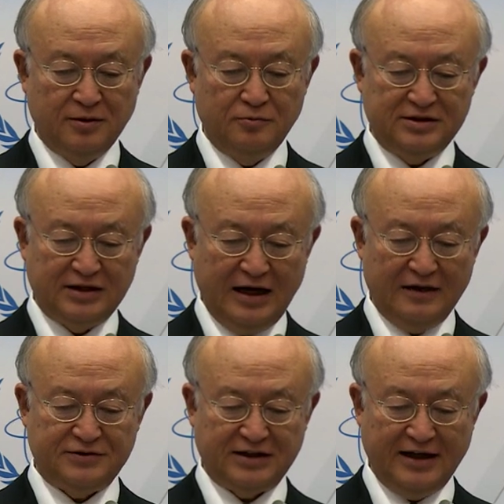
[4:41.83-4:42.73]
which I
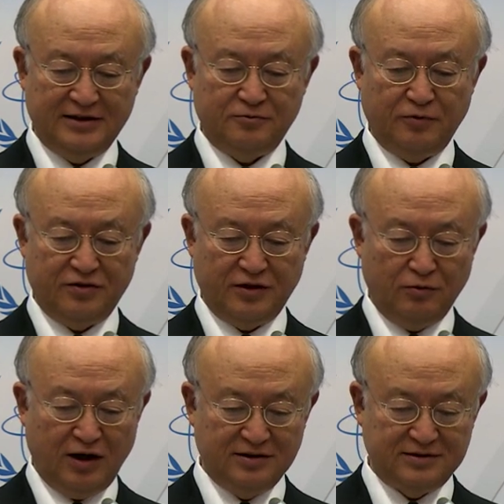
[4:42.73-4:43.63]
have signed with
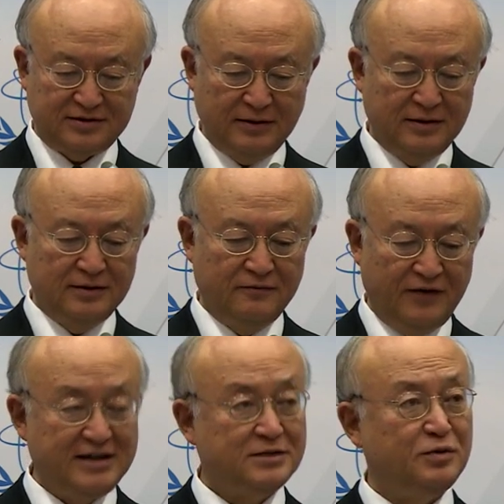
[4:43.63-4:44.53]
Iran's
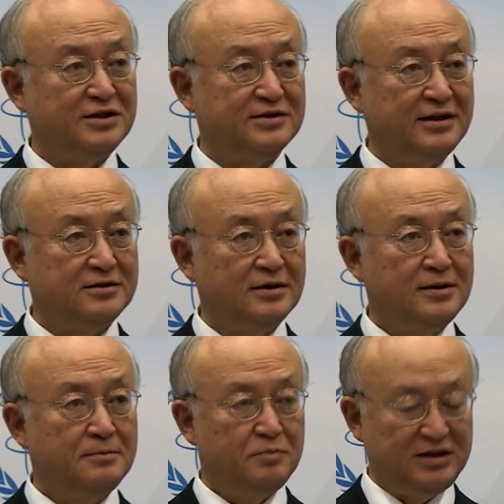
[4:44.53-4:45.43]
Vice President,
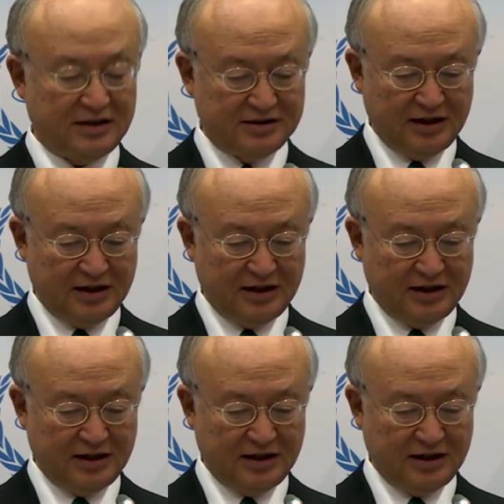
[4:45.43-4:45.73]
Mr.